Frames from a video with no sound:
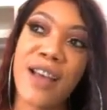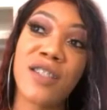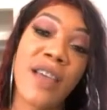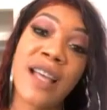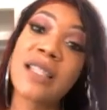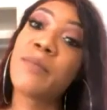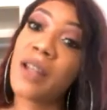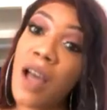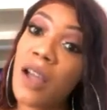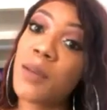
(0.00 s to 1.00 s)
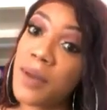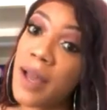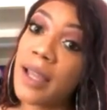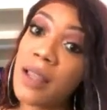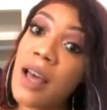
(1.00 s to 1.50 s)
So that's been
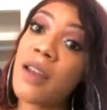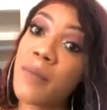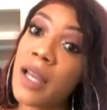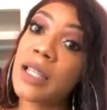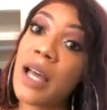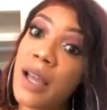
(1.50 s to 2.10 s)
occupying a lot of my time.